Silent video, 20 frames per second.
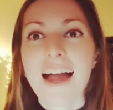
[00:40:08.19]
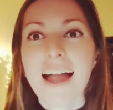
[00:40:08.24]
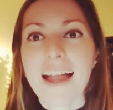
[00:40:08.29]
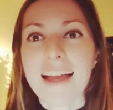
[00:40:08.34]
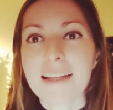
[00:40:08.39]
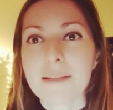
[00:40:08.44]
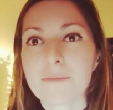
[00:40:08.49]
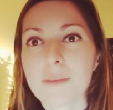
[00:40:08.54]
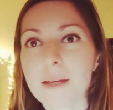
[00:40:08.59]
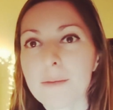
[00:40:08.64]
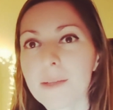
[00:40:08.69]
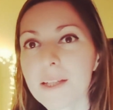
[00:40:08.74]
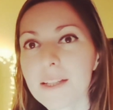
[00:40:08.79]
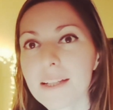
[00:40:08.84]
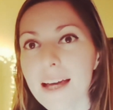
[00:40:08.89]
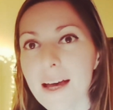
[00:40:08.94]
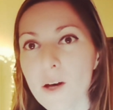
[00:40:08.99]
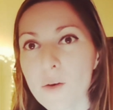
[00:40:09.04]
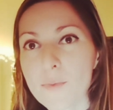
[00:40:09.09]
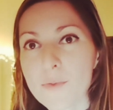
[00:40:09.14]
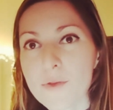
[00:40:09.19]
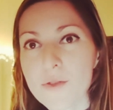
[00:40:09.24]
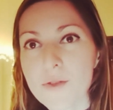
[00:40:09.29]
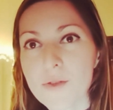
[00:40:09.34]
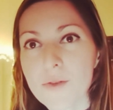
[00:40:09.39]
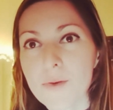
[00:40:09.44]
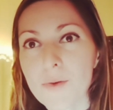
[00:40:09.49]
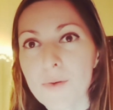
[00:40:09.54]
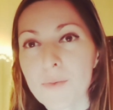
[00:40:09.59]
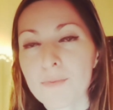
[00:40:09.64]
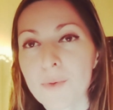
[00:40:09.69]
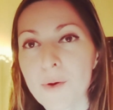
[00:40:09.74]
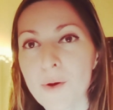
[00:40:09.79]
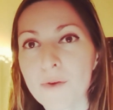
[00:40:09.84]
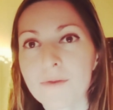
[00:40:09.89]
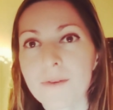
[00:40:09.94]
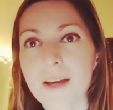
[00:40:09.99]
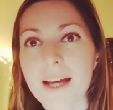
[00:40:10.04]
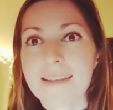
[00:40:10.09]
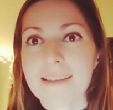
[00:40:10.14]
And maybe it helps you
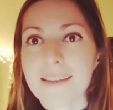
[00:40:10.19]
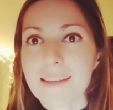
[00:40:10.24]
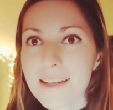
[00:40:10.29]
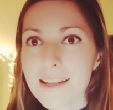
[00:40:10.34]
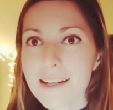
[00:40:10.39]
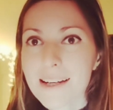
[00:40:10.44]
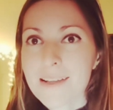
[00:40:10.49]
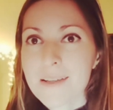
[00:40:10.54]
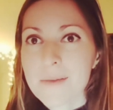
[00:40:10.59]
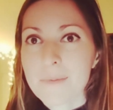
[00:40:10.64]
both as a healing